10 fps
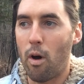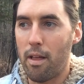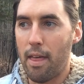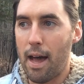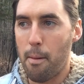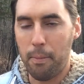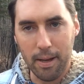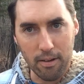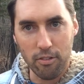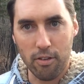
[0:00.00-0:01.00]
what that
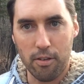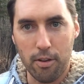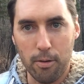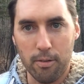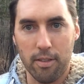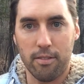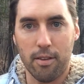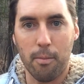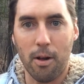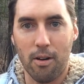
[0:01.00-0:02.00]
appears to do to the
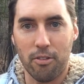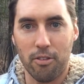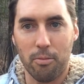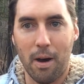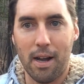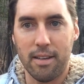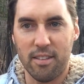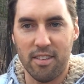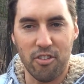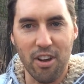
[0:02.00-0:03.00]
subconscious mind
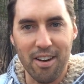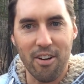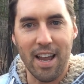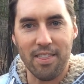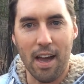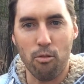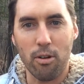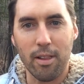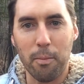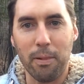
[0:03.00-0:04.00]
is to generate that
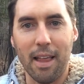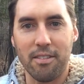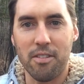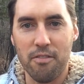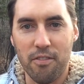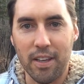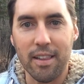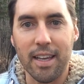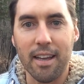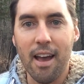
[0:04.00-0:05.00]
really pleasant
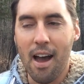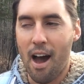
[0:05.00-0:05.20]
feeling